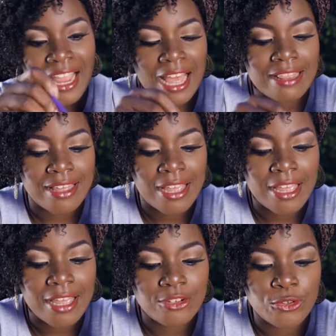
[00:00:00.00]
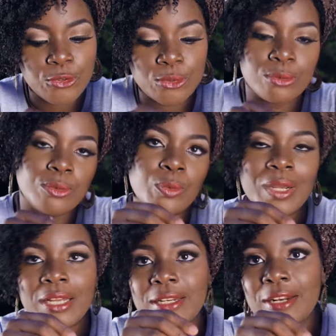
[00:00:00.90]
and then you
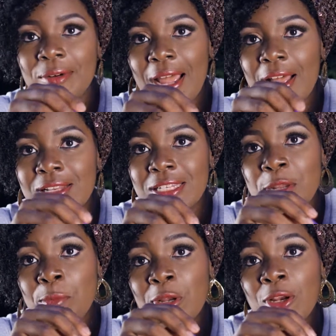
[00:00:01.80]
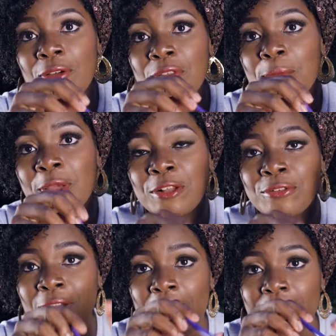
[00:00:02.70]
wiggle it around in the middle of the male
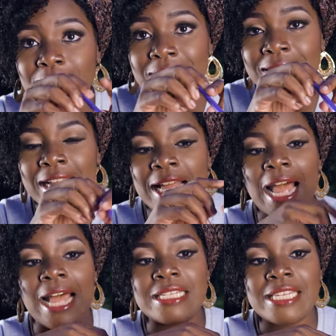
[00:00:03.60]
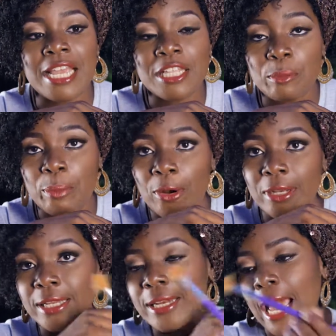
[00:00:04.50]
flower and take the
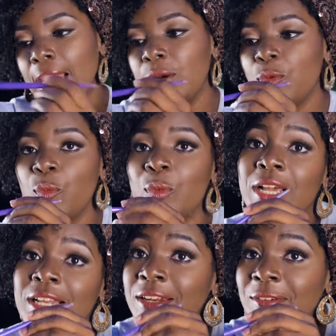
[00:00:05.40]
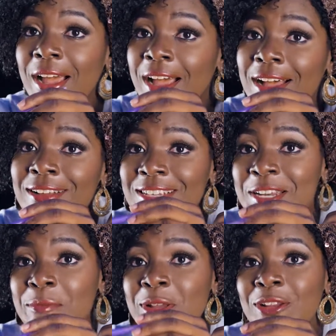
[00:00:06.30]
pollen and wiggle it around
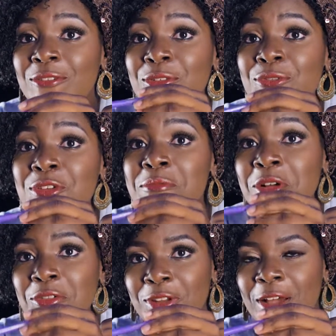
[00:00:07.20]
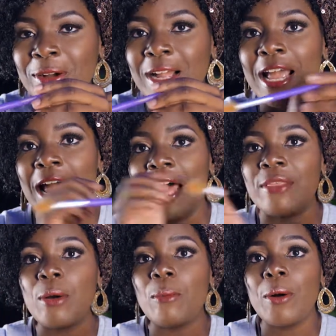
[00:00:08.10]
in the middle of the female flower.
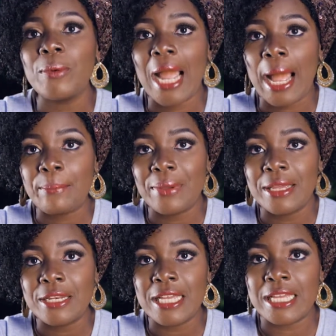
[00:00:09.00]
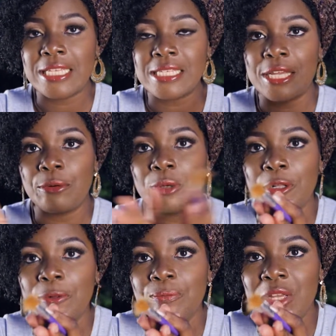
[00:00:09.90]
And then what will happen is they
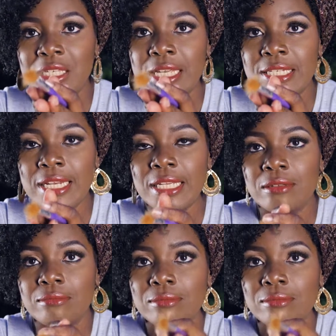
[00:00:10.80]
will essentially,